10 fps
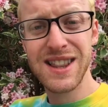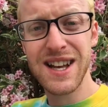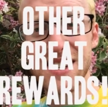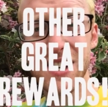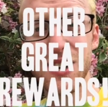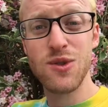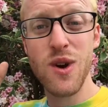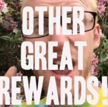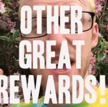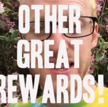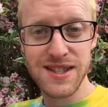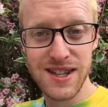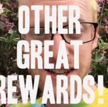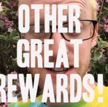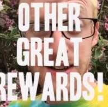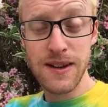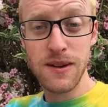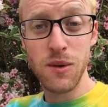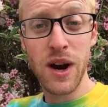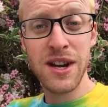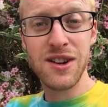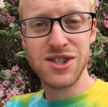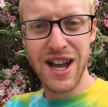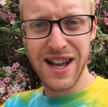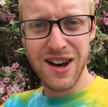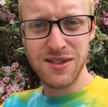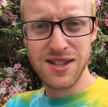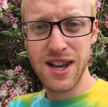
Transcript: that are great why not check out